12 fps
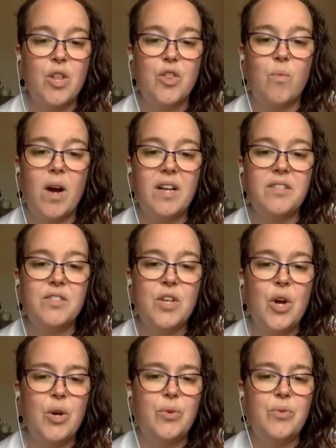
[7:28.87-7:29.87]
The ones
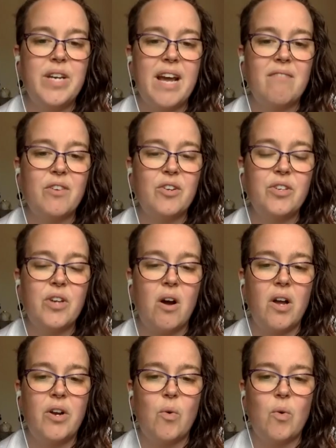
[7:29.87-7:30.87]
who never
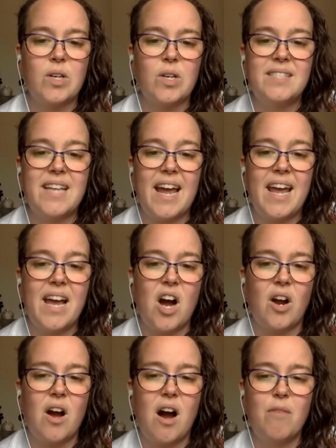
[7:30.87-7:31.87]
yawn or say
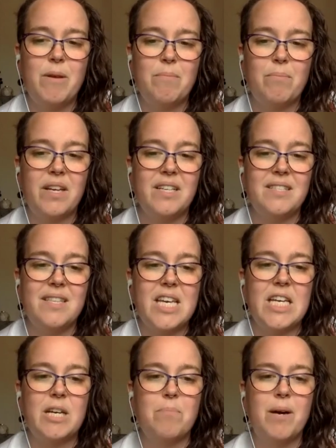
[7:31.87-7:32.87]
a commonplace
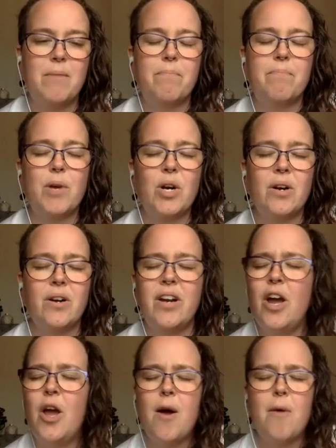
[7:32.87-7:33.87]
thing, but burn